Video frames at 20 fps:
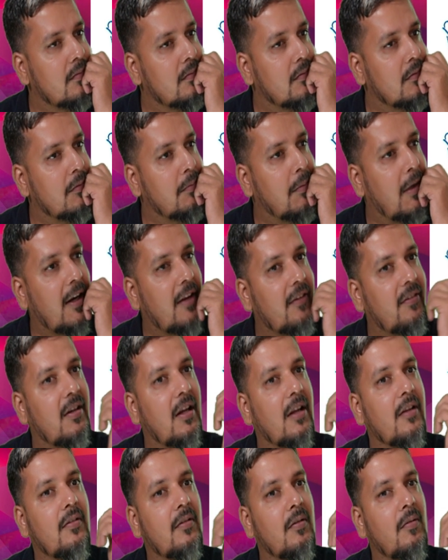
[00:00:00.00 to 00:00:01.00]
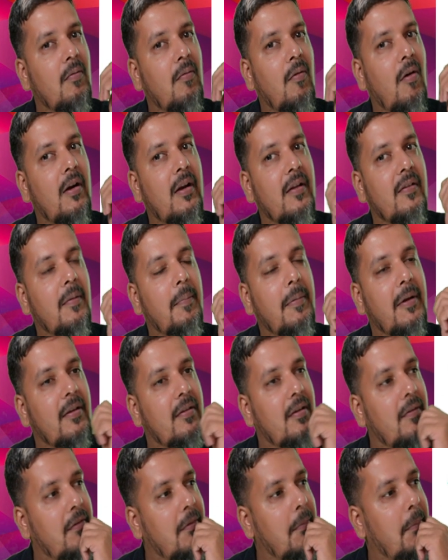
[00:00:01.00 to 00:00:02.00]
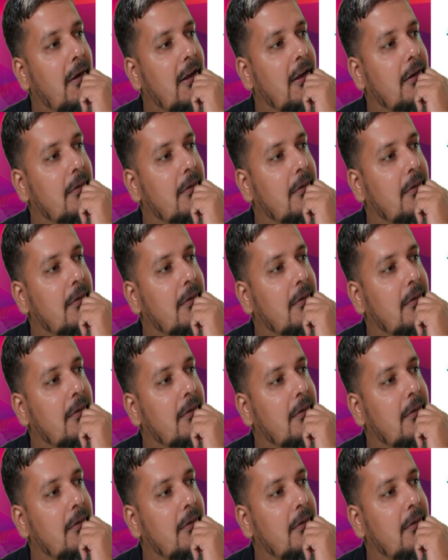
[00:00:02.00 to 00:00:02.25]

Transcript: Maharashtra. So what is the place of supply?